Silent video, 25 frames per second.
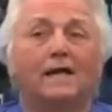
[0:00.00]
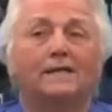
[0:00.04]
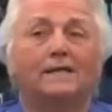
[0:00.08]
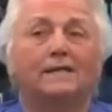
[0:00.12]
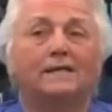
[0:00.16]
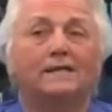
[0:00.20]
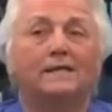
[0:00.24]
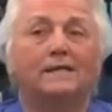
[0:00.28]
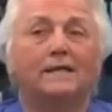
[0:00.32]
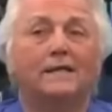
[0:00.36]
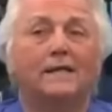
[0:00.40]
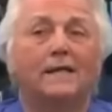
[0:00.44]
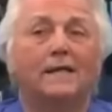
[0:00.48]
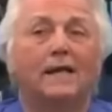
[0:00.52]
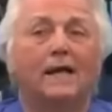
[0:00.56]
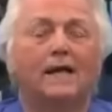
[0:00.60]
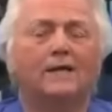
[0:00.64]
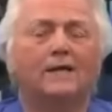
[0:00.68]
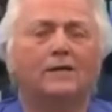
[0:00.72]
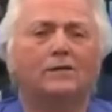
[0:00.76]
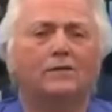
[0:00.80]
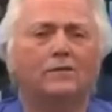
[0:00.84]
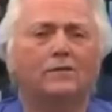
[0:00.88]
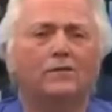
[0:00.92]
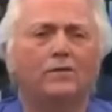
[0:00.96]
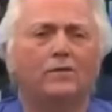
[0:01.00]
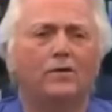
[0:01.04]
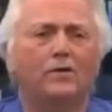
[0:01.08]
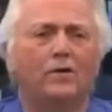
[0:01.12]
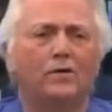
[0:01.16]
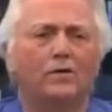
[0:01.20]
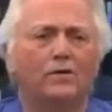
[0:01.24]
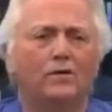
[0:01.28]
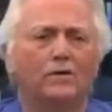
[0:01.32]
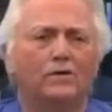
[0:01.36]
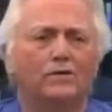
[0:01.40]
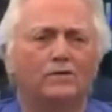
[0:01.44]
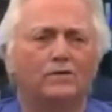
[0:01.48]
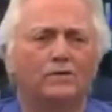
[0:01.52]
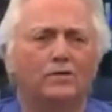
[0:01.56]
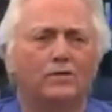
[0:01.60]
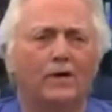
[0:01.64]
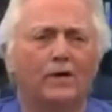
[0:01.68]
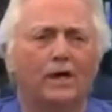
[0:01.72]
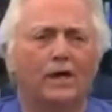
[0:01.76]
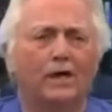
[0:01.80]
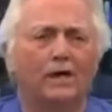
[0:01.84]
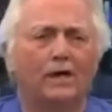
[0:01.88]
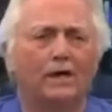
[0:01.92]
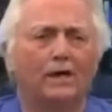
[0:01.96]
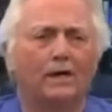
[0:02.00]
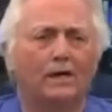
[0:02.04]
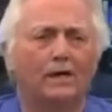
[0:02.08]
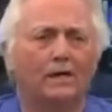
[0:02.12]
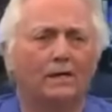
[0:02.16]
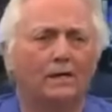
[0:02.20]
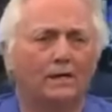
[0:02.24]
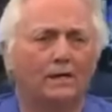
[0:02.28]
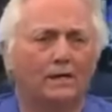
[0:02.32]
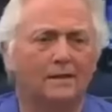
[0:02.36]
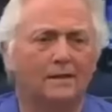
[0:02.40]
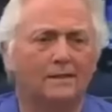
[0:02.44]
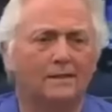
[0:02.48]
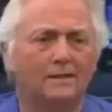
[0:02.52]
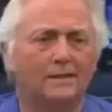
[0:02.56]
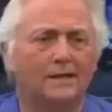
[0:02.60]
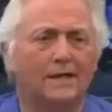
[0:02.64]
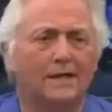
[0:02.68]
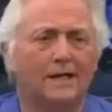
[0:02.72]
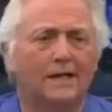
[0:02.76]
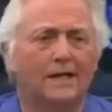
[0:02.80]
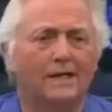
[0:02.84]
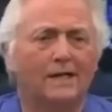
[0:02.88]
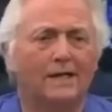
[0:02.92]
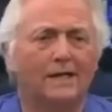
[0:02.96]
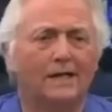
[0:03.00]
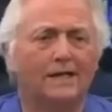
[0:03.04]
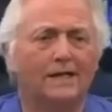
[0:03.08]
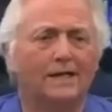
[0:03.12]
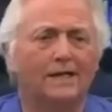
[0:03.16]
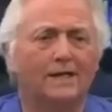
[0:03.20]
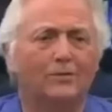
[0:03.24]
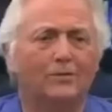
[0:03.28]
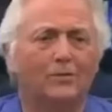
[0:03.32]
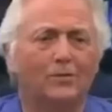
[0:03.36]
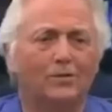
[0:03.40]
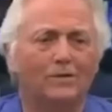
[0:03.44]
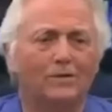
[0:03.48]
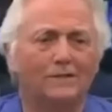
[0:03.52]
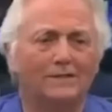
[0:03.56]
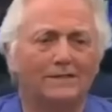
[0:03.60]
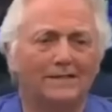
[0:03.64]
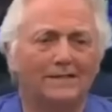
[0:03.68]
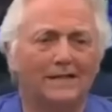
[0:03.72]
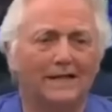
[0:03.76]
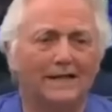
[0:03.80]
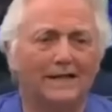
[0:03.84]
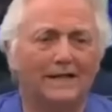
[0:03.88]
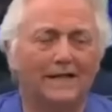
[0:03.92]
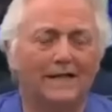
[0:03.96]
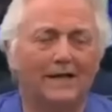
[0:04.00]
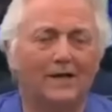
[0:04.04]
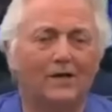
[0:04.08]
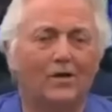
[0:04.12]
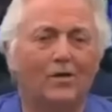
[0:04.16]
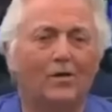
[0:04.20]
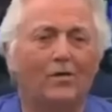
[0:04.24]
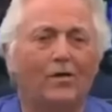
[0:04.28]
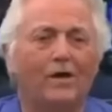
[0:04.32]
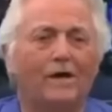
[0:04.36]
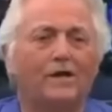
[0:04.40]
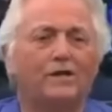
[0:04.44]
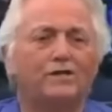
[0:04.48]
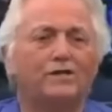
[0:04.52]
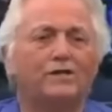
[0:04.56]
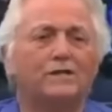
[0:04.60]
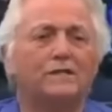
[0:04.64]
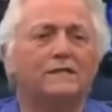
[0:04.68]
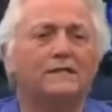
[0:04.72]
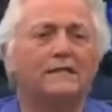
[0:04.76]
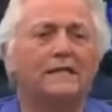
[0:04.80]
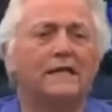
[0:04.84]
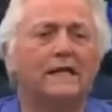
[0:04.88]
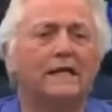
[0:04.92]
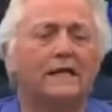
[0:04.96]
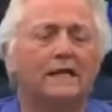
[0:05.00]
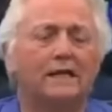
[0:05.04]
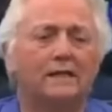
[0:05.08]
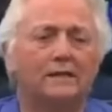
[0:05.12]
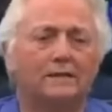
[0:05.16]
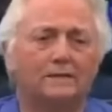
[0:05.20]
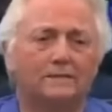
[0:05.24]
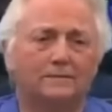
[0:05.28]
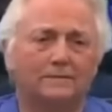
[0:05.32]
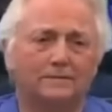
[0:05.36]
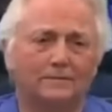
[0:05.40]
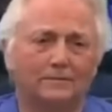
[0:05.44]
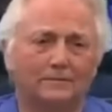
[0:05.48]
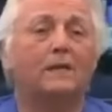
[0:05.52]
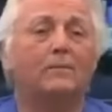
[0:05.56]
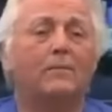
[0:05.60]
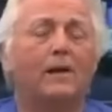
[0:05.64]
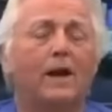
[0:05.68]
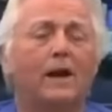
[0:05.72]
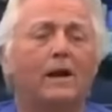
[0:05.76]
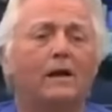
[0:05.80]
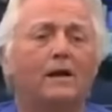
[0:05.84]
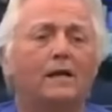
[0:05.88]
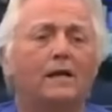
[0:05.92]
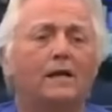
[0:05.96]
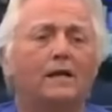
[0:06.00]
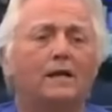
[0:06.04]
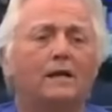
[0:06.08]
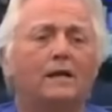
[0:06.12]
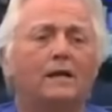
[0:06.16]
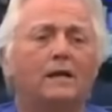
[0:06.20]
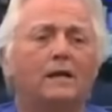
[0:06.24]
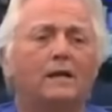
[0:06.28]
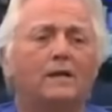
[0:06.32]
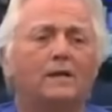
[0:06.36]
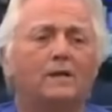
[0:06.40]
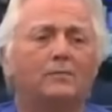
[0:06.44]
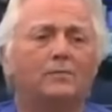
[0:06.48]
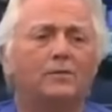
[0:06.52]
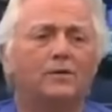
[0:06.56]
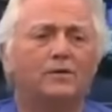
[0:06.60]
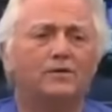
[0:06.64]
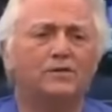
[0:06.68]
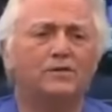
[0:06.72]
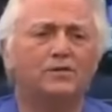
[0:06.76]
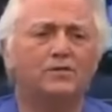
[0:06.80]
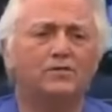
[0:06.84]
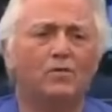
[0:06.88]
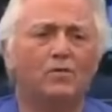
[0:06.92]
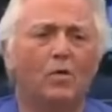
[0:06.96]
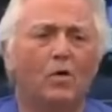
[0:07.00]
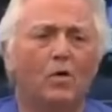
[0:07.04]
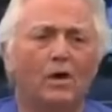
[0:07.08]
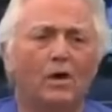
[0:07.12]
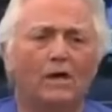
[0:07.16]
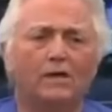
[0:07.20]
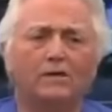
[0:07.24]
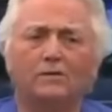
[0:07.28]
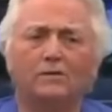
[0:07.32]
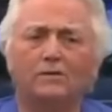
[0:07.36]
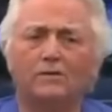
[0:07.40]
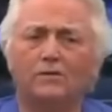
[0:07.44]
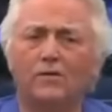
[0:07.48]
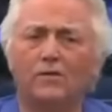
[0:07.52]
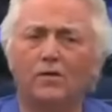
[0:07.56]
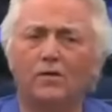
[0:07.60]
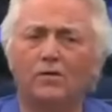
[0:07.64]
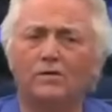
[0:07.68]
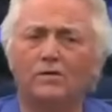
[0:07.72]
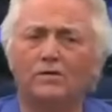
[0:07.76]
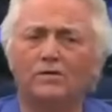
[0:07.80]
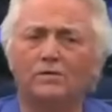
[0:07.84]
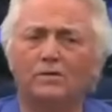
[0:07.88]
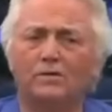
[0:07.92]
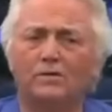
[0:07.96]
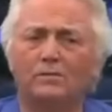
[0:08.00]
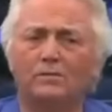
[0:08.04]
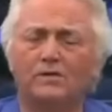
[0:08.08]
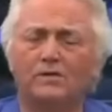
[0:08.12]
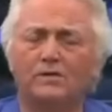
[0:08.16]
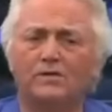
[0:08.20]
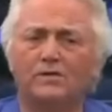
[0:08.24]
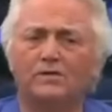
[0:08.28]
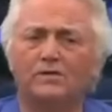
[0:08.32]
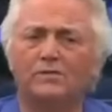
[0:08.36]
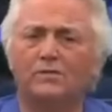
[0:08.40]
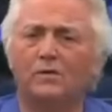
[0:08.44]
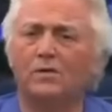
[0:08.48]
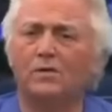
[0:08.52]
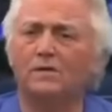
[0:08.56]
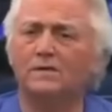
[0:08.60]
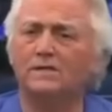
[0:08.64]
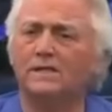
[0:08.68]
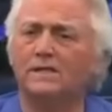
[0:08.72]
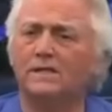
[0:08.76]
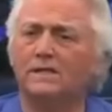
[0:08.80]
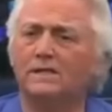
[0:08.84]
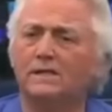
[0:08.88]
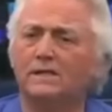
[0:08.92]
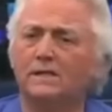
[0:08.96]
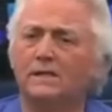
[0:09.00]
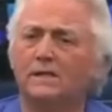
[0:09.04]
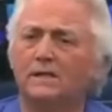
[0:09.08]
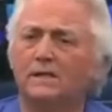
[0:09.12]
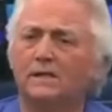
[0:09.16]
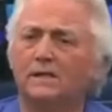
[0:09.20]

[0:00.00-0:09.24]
I did hear, I don't know if you know this story, I heard that there was a, a coronation dinner. And apparently, the Princess Royal, I don't know if you heard this one, the Princess Royal said,